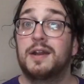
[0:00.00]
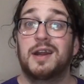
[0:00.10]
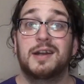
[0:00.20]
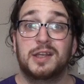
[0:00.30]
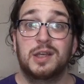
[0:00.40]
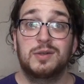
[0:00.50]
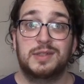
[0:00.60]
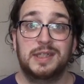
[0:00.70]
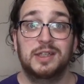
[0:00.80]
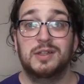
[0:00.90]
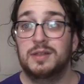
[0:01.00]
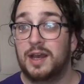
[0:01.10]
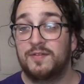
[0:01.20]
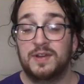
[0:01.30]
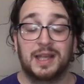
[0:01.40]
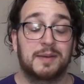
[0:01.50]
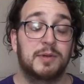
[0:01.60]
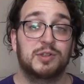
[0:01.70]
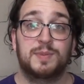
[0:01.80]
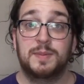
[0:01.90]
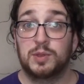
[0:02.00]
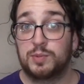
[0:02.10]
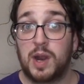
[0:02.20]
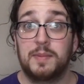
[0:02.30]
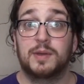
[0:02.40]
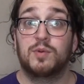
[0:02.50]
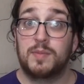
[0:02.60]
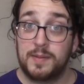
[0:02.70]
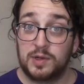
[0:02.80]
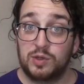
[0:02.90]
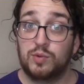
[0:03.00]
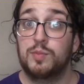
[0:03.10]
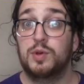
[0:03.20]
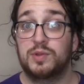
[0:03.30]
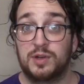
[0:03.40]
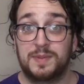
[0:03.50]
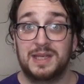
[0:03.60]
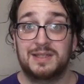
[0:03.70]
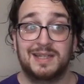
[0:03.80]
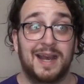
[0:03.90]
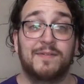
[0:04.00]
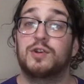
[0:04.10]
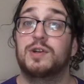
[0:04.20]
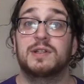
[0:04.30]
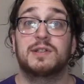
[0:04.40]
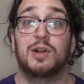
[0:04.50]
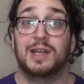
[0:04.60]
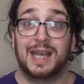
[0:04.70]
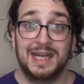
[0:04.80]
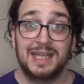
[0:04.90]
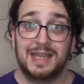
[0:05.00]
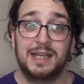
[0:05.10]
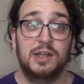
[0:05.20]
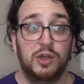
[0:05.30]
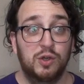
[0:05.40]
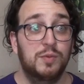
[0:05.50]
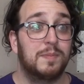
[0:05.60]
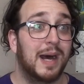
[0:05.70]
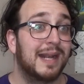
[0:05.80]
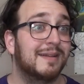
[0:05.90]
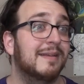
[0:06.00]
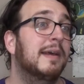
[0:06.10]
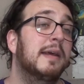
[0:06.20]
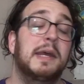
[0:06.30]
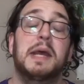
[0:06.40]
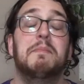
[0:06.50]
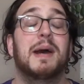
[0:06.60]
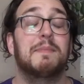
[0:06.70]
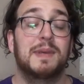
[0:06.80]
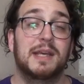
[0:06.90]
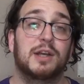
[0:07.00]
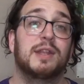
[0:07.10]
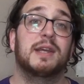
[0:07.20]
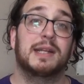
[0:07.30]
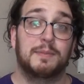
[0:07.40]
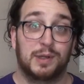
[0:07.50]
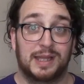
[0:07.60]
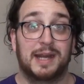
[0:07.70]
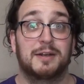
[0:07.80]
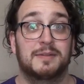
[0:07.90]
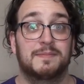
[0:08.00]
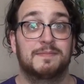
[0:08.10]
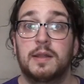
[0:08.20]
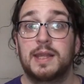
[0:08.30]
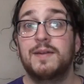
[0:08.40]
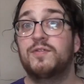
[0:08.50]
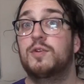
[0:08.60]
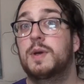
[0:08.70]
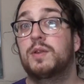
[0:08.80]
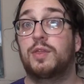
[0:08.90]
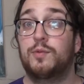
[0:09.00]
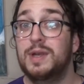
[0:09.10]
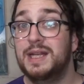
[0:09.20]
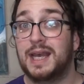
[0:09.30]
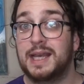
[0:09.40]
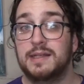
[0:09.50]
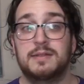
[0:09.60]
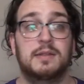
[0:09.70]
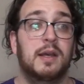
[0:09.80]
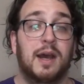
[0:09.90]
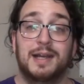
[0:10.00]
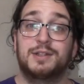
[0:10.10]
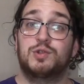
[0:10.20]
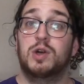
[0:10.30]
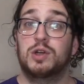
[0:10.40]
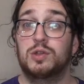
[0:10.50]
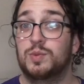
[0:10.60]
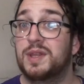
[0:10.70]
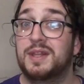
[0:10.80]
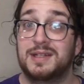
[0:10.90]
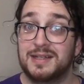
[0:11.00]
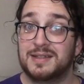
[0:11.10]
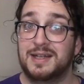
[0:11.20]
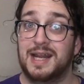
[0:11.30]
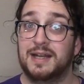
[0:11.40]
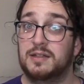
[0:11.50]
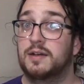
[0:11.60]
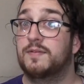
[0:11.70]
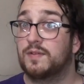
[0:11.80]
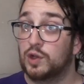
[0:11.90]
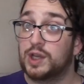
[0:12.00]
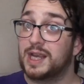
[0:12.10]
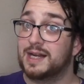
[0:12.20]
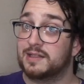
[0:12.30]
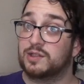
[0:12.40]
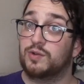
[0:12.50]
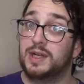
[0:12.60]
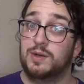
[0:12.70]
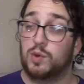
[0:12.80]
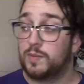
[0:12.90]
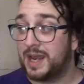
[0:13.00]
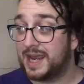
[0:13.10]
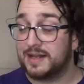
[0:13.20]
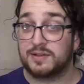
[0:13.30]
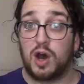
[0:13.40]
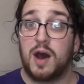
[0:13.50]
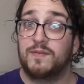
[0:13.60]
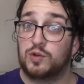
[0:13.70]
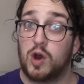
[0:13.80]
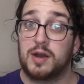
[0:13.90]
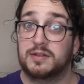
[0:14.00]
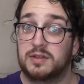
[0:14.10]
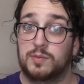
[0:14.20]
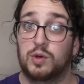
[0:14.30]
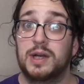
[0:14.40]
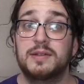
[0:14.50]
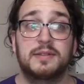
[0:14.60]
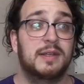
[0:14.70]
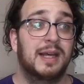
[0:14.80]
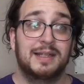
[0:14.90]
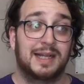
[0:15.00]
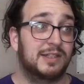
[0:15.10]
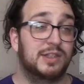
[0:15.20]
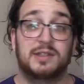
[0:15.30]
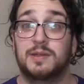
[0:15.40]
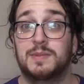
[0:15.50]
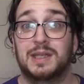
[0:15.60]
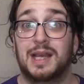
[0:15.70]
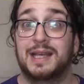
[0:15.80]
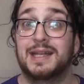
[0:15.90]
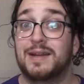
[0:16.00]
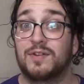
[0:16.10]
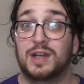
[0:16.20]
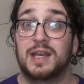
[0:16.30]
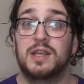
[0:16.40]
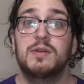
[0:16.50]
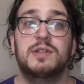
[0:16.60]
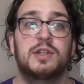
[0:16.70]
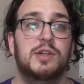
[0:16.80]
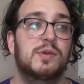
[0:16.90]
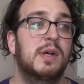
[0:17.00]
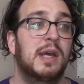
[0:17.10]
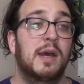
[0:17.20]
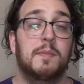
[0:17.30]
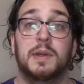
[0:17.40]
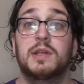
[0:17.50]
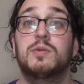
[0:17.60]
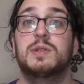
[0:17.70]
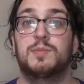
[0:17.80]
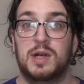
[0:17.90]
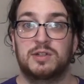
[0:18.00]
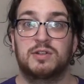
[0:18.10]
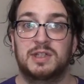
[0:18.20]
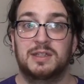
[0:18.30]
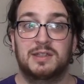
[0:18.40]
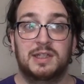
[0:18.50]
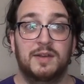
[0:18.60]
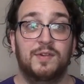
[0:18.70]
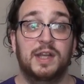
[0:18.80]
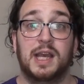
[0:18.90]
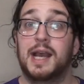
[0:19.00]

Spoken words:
Not a huge deal. I feel like most people probably remember to reboot their PC after installing anything new, but it might be a good thing to put there. Then for about 3 days, I struggled with the disconnect of looking at a screen while my hand's off drawing somewhere else. That's just something I can never get used to, but there was pressure sensitivity.